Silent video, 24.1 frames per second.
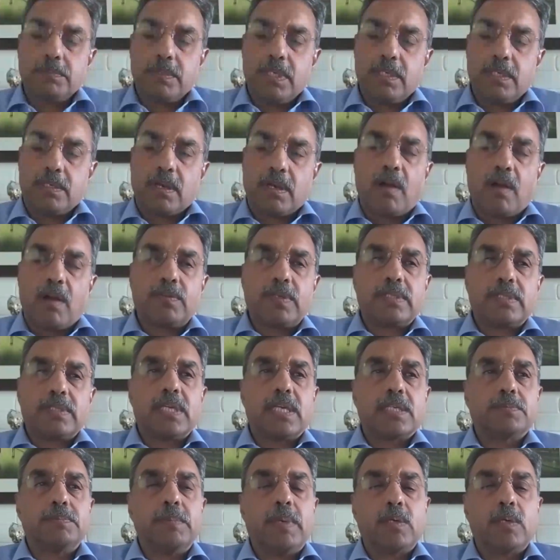The draft
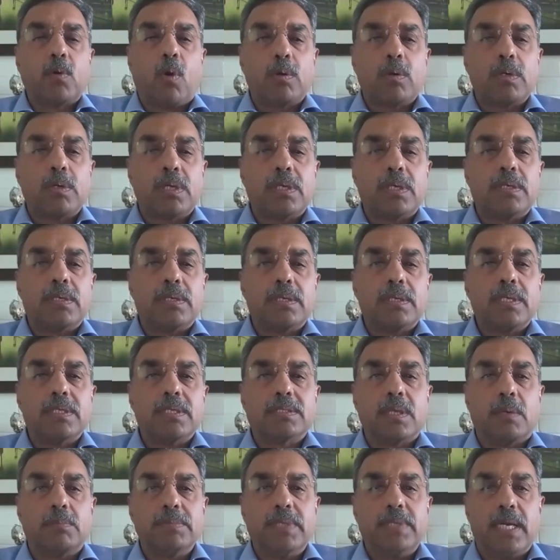assessment order
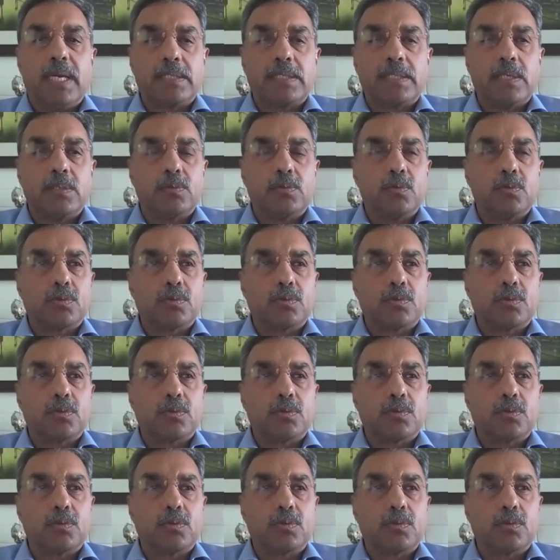is subjected